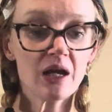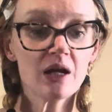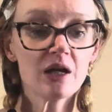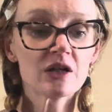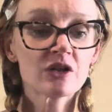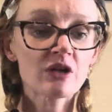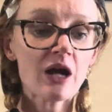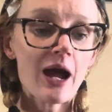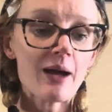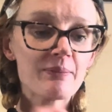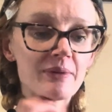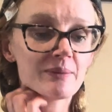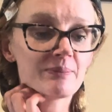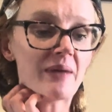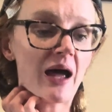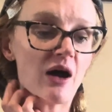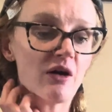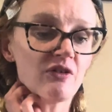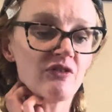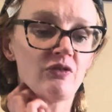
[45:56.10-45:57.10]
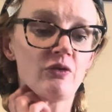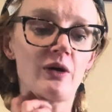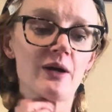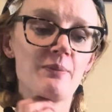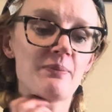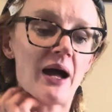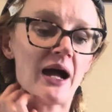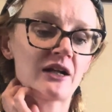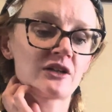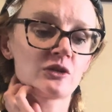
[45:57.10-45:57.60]
Crabbe and Malfoy
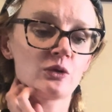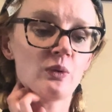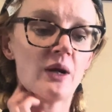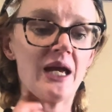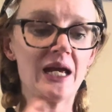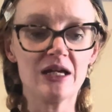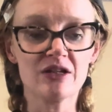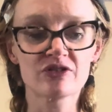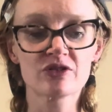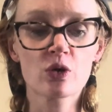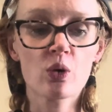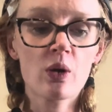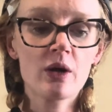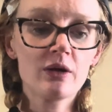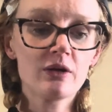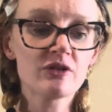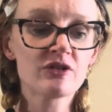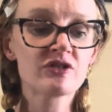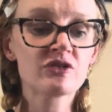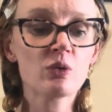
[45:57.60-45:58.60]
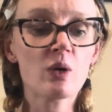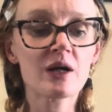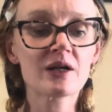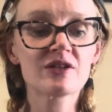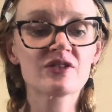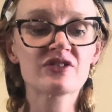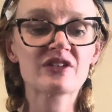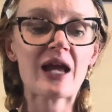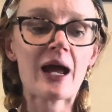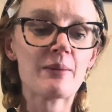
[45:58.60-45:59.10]
backed away as Goyle swung
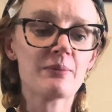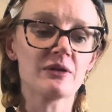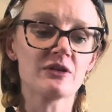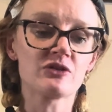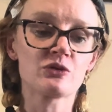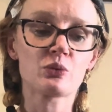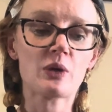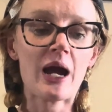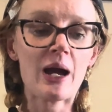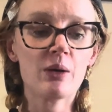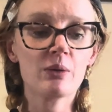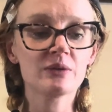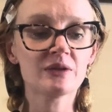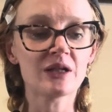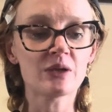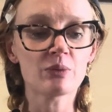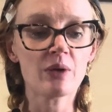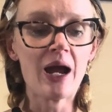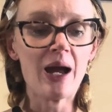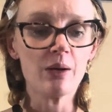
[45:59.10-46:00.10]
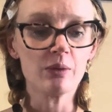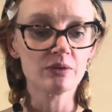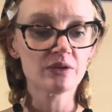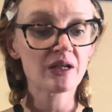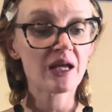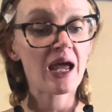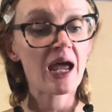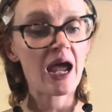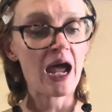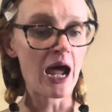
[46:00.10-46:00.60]
Scabbers round and round,
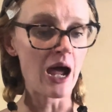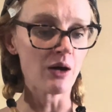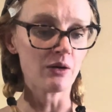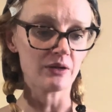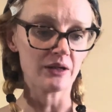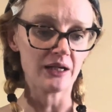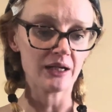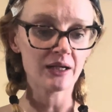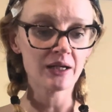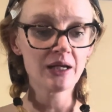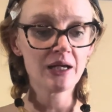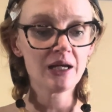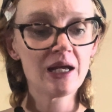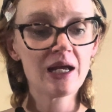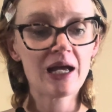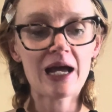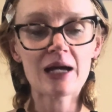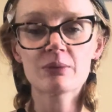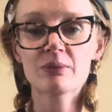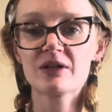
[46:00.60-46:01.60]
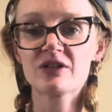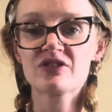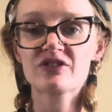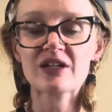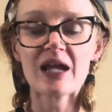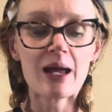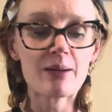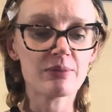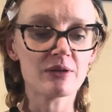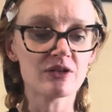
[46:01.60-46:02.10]
howling, and when
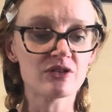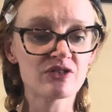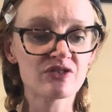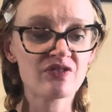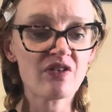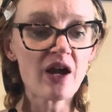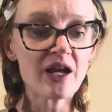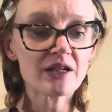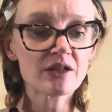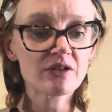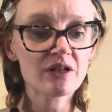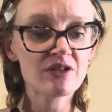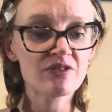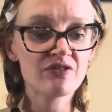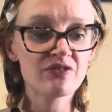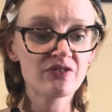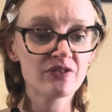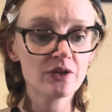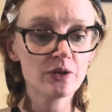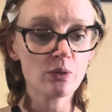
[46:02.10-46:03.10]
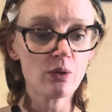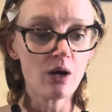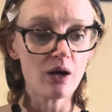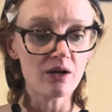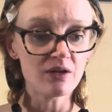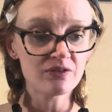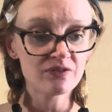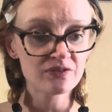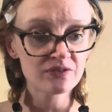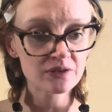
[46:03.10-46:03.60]
Scabbers finally flew
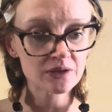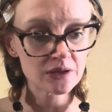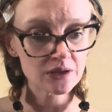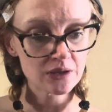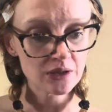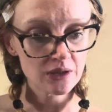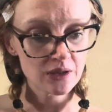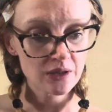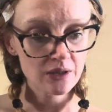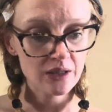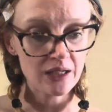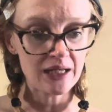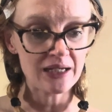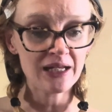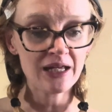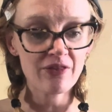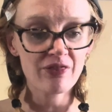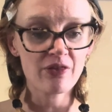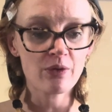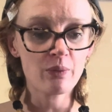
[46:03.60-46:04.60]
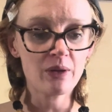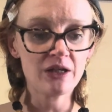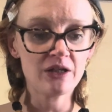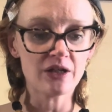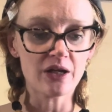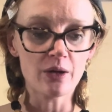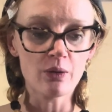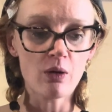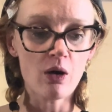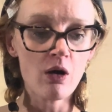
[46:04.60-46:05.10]
off and hit the
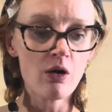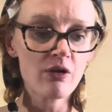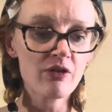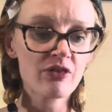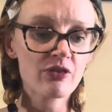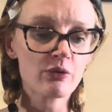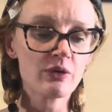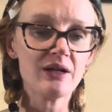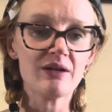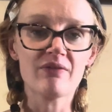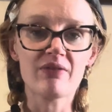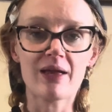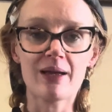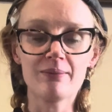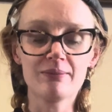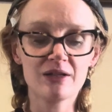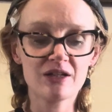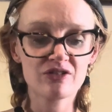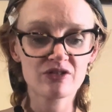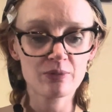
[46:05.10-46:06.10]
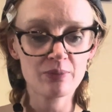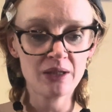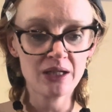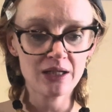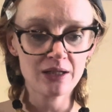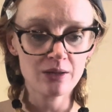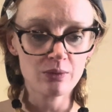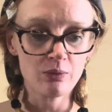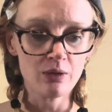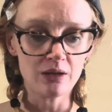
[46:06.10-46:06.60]
window, all three of them disappeared
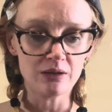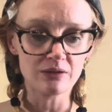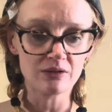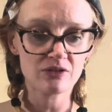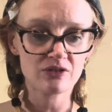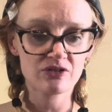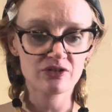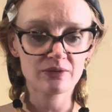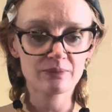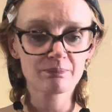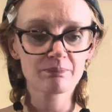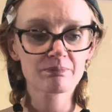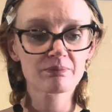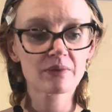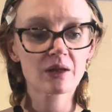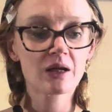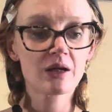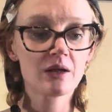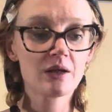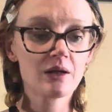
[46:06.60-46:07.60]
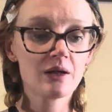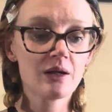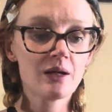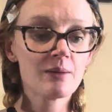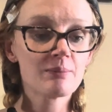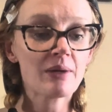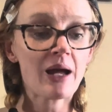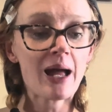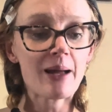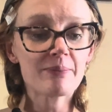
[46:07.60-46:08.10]
at once.
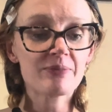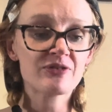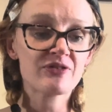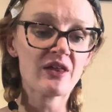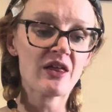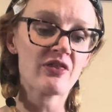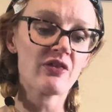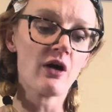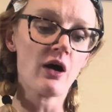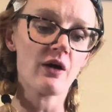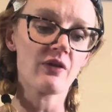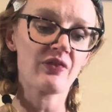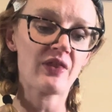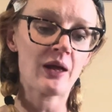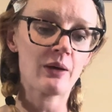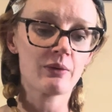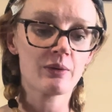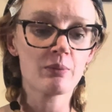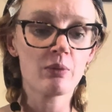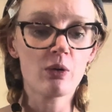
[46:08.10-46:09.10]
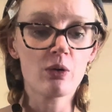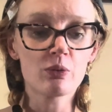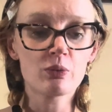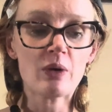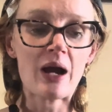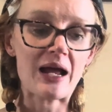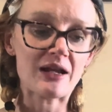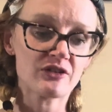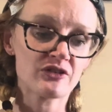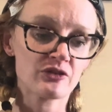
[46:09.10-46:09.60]
Perhaps they thought there were more
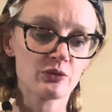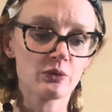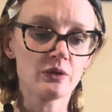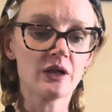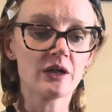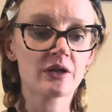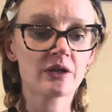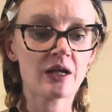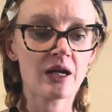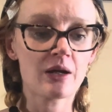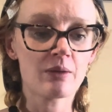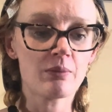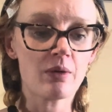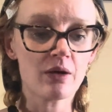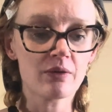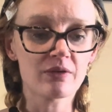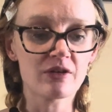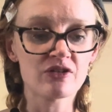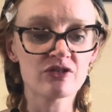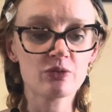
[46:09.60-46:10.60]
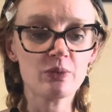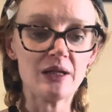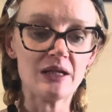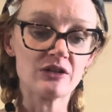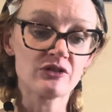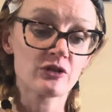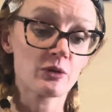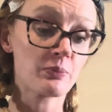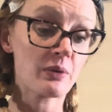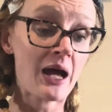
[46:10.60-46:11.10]
rats lurking among the sweets,
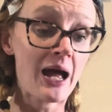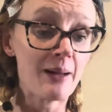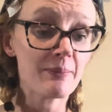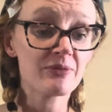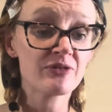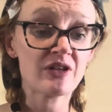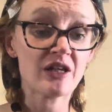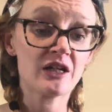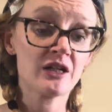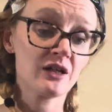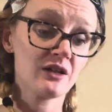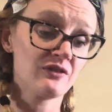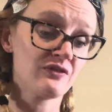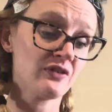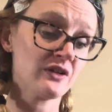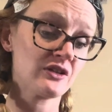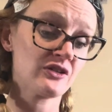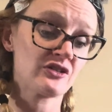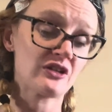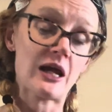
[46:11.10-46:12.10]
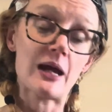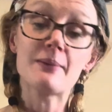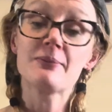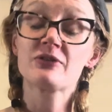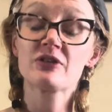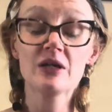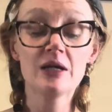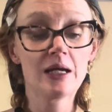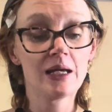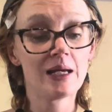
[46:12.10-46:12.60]
or perhaps they'd heard footsteps,
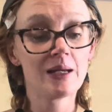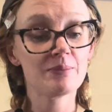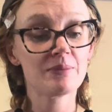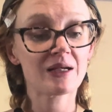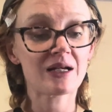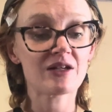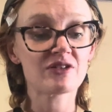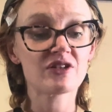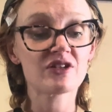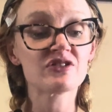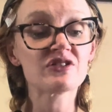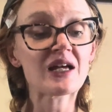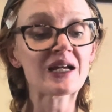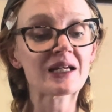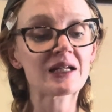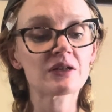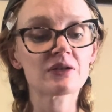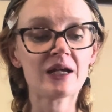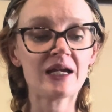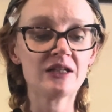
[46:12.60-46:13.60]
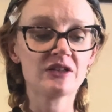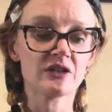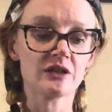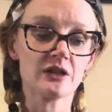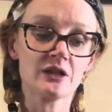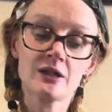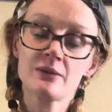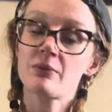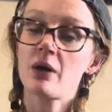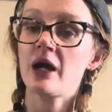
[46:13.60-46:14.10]
because a second later
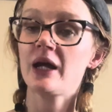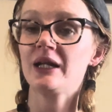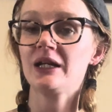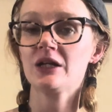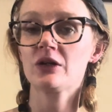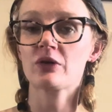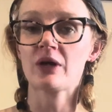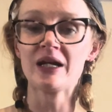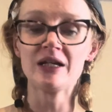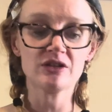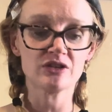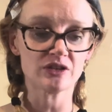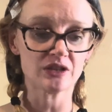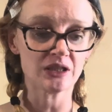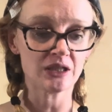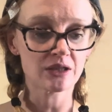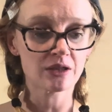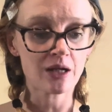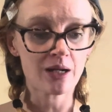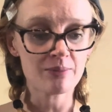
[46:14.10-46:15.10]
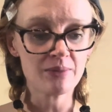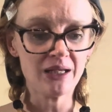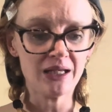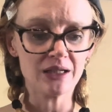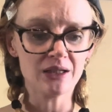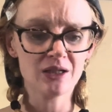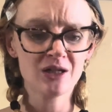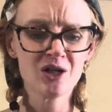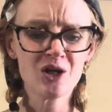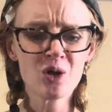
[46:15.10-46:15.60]
Hermione Granger had come in.
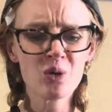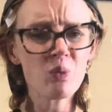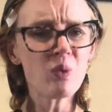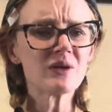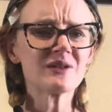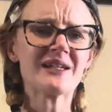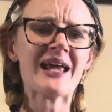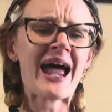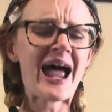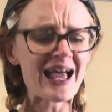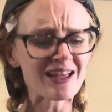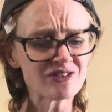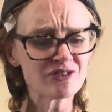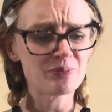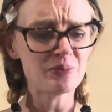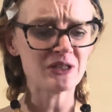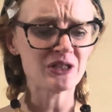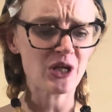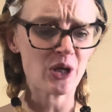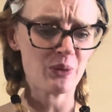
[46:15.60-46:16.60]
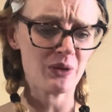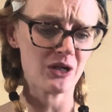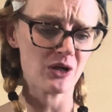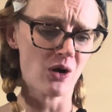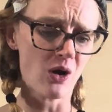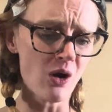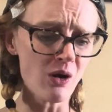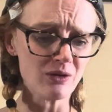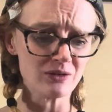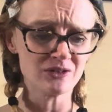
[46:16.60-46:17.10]
What has been going
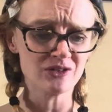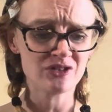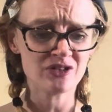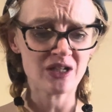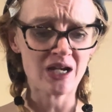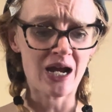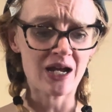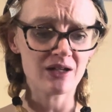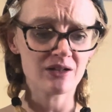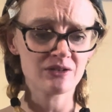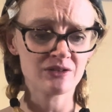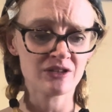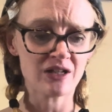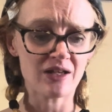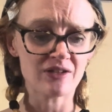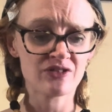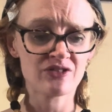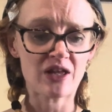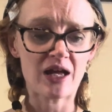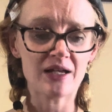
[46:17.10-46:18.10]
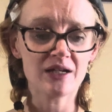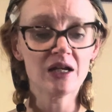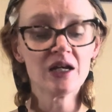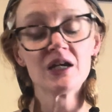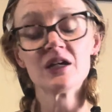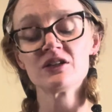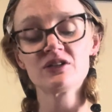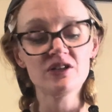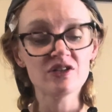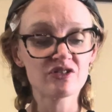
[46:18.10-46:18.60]
on, she
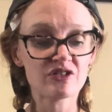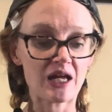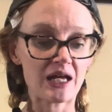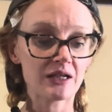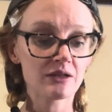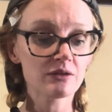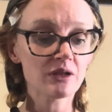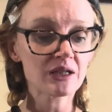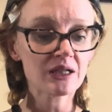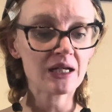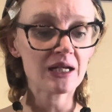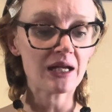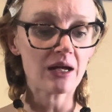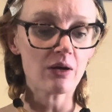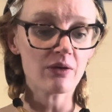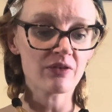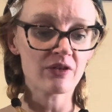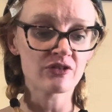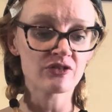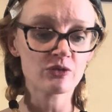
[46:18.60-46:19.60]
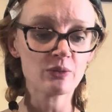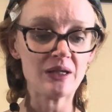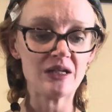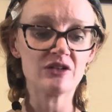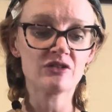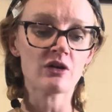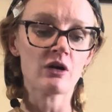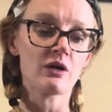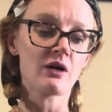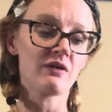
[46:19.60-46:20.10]
said, looking at the sweets
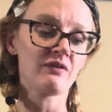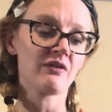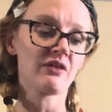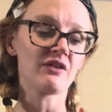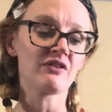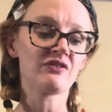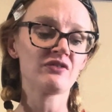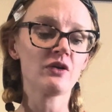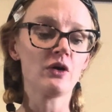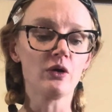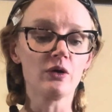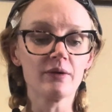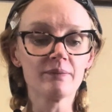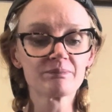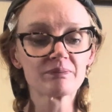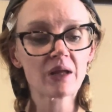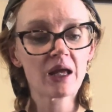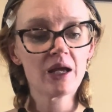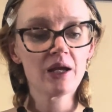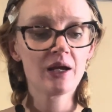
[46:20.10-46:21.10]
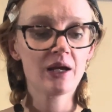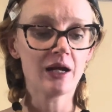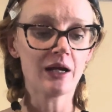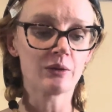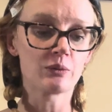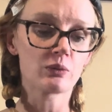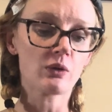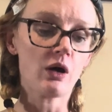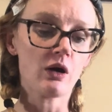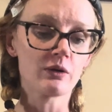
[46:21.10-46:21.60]
all over the floor, and
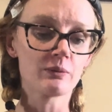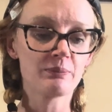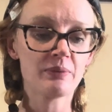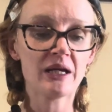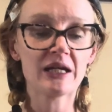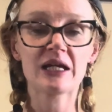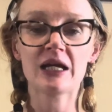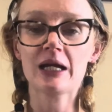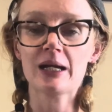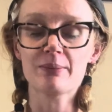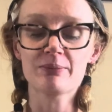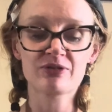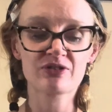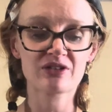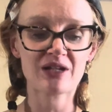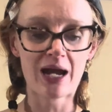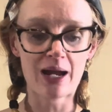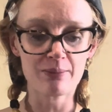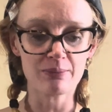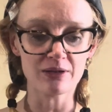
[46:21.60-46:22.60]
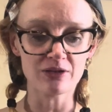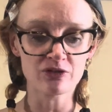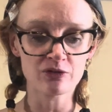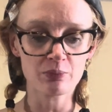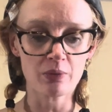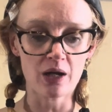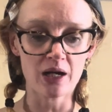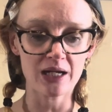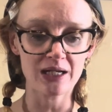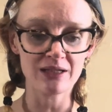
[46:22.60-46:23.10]
Ron picking up Scabbers
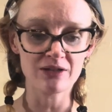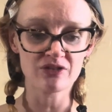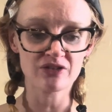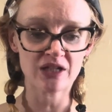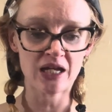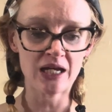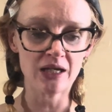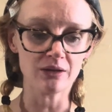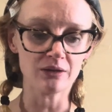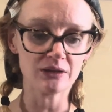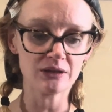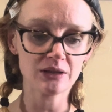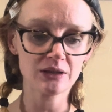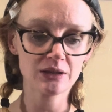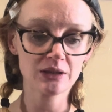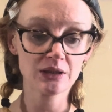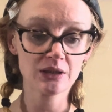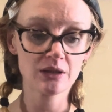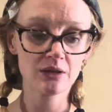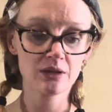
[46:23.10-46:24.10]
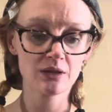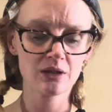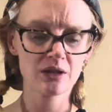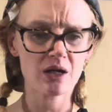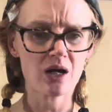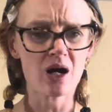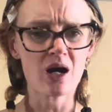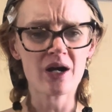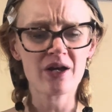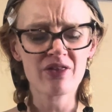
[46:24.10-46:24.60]
by his tail.
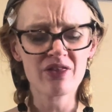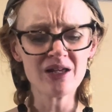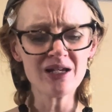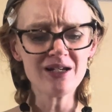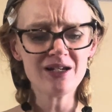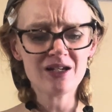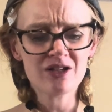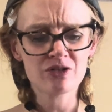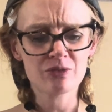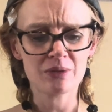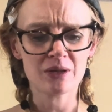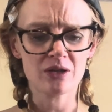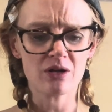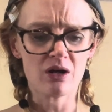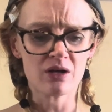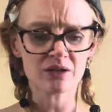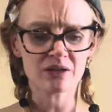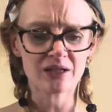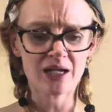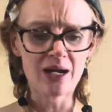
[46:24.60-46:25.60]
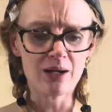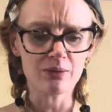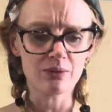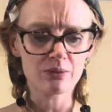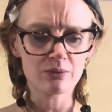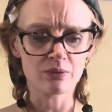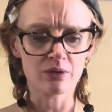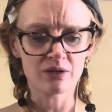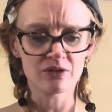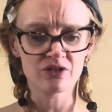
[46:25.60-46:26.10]
I think he's been knocked out,
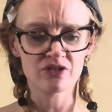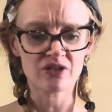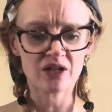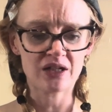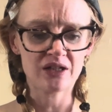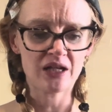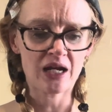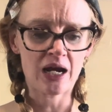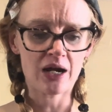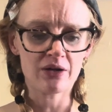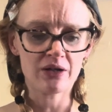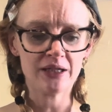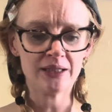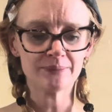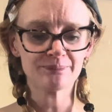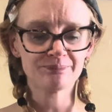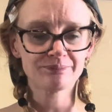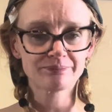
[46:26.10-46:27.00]
Ron said to Harry.